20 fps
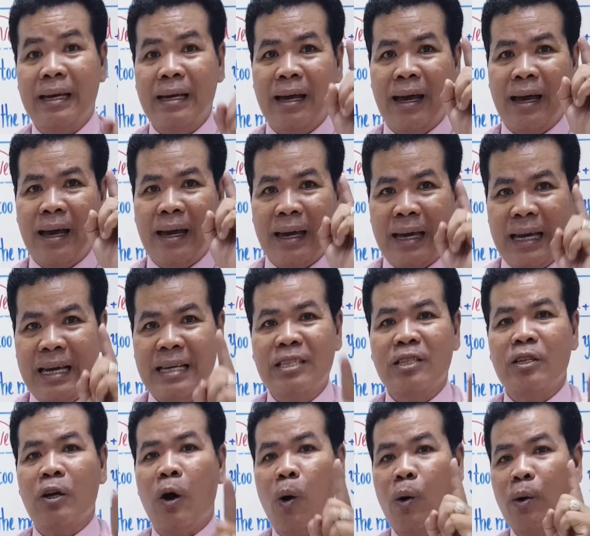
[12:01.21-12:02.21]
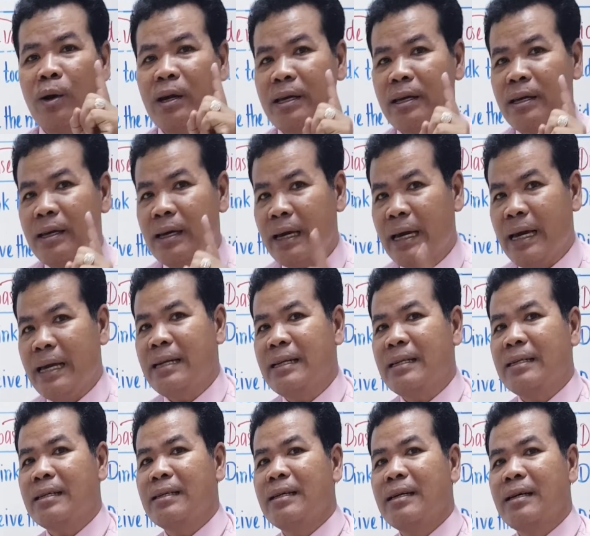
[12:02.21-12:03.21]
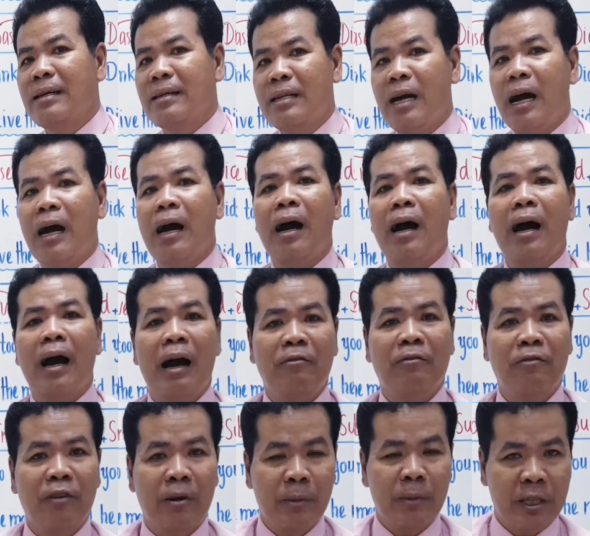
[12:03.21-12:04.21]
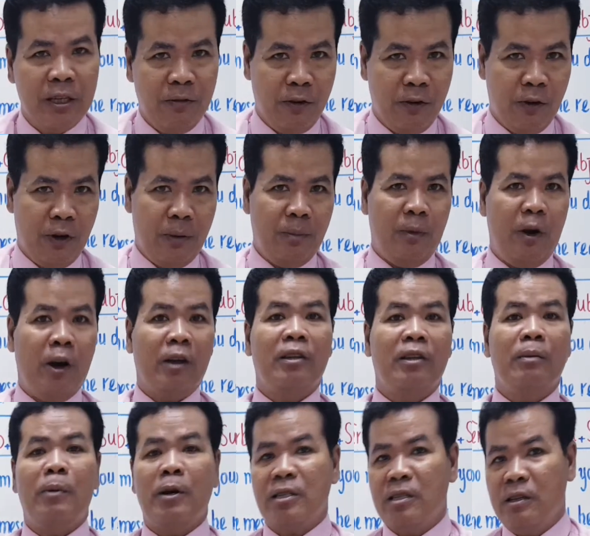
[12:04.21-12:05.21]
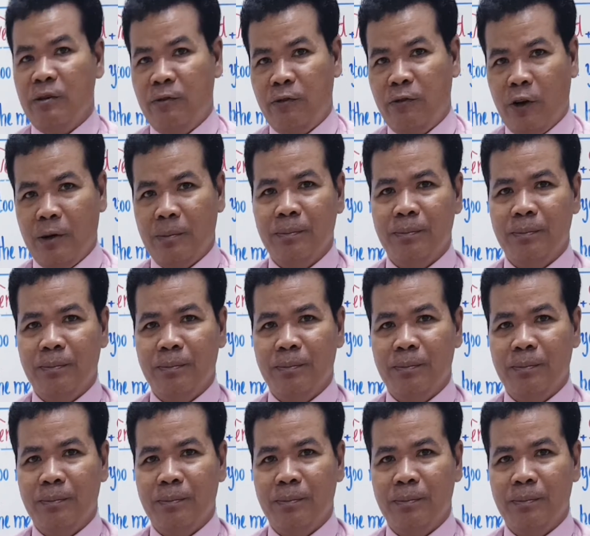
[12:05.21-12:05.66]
is only in the affirmative form or the positive form.